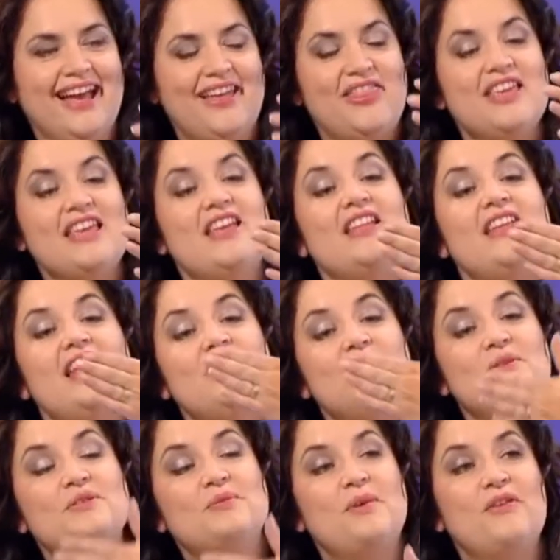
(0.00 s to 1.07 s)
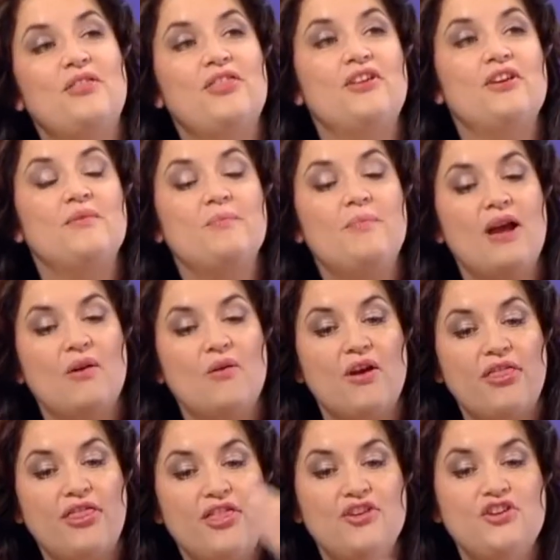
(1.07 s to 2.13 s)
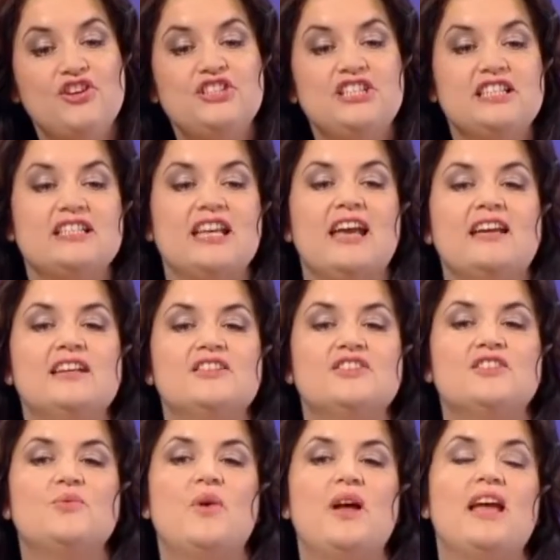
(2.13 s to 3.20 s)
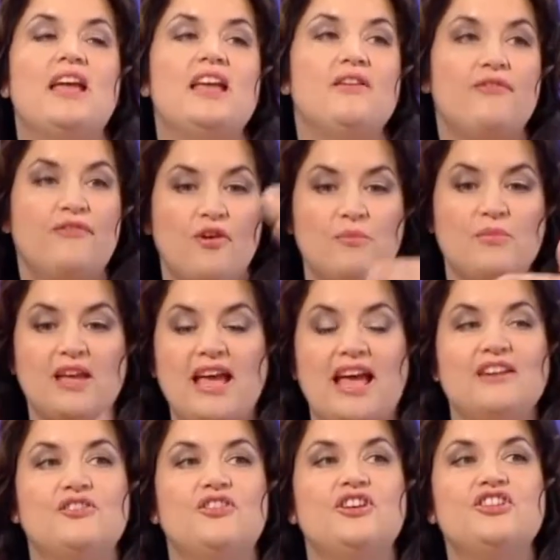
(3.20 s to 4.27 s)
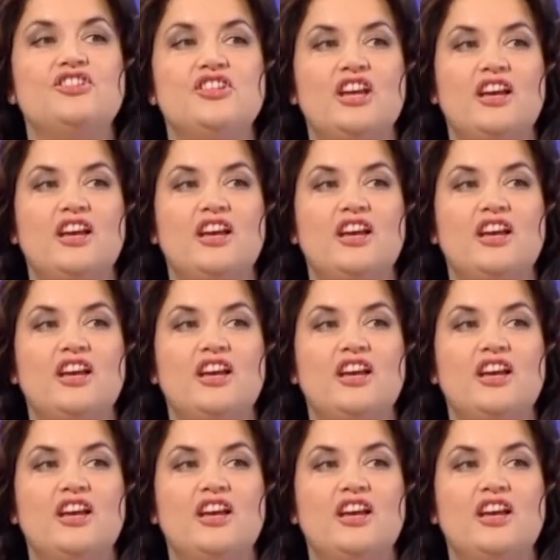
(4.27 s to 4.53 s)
I think, anyway, it was about 30 seconds away from the can crusher.